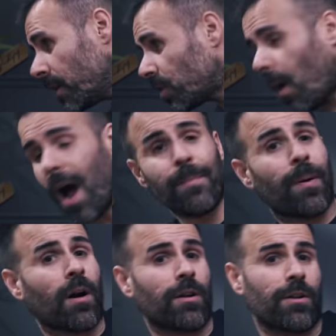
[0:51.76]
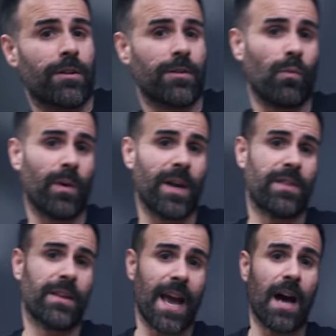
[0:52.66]
So I partnered
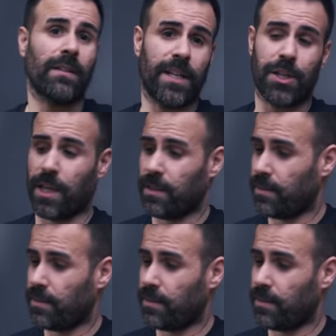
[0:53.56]
with CalDigit